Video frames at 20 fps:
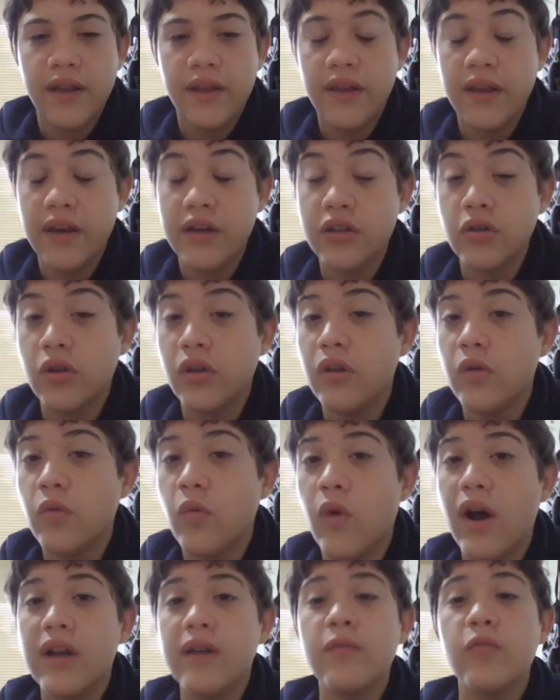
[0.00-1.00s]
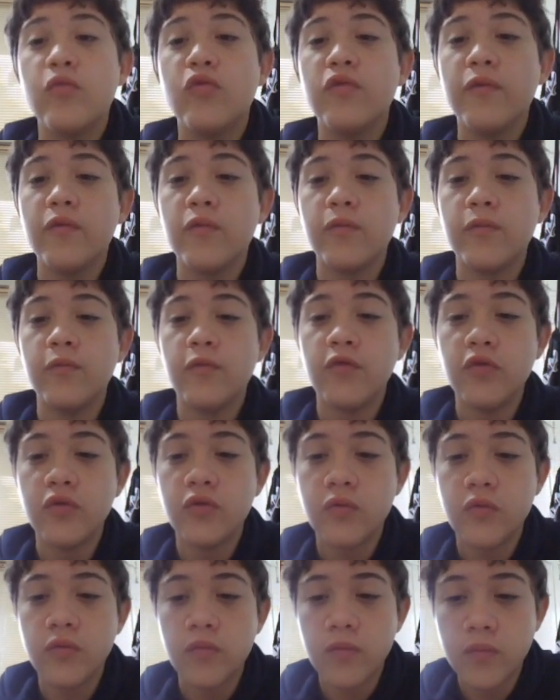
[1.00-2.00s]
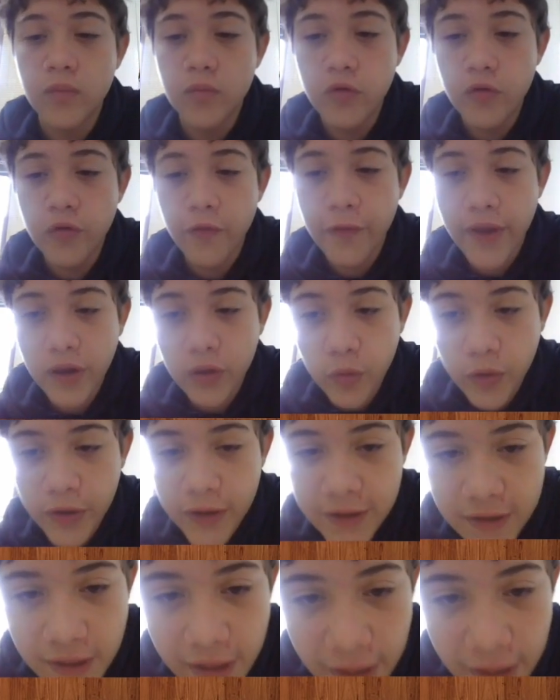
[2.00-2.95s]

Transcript: there's only one move that wins